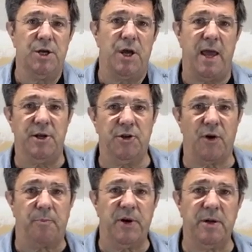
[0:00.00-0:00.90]
and you're
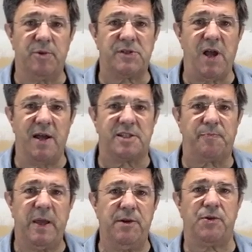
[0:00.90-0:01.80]
a Printable Science
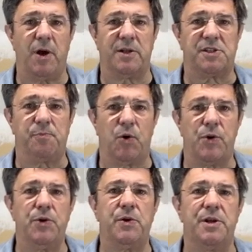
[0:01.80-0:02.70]
Patreon
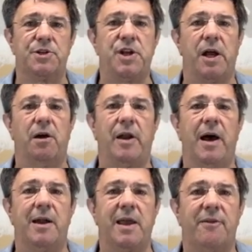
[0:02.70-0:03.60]
supporter, you can check out
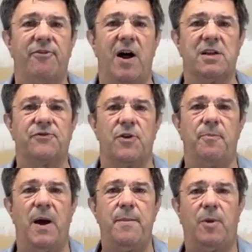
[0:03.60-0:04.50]
how to get files for a
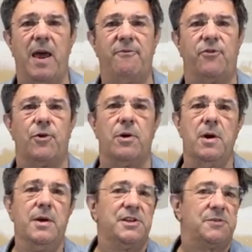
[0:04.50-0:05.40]
pipe clamp for
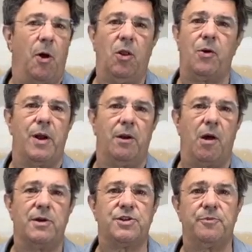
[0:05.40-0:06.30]
smaller and
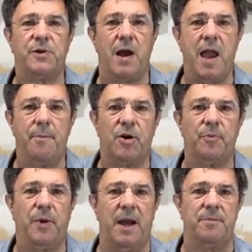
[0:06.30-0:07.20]
larger diameter
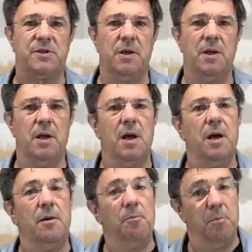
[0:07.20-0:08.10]
pipes.
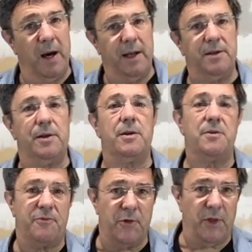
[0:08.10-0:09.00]
But
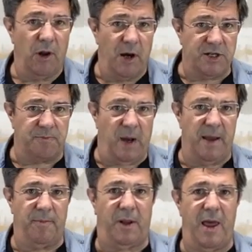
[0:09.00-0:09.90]
for the larger
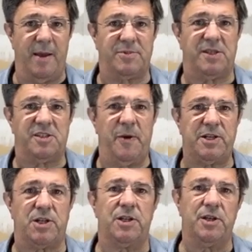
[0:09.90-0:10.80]
pipe clamps
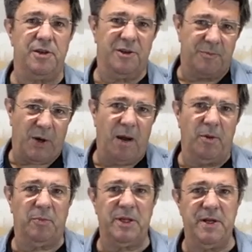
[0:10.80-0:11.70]
especially, you'll
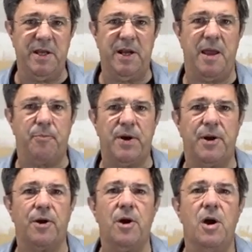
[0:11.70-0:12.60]
probably need a
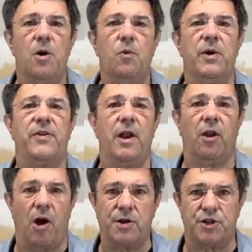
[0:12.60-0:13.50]
printer with a
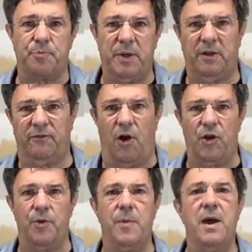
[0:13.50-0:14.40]
larger build
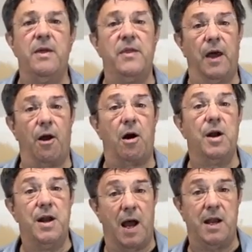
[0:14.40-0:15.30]
volume than our
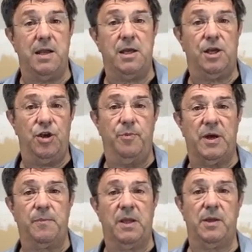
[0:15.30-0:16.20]
90
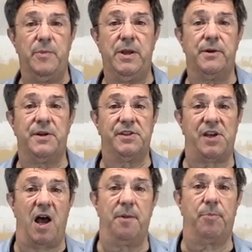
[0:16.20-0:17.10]
cubic millimeter
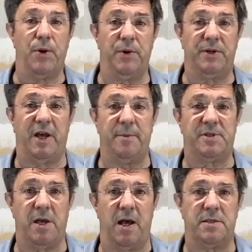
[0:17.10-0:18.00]
design prototype
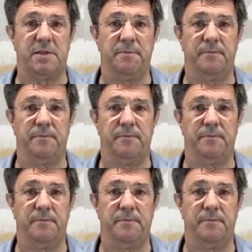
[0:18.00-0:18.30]
size.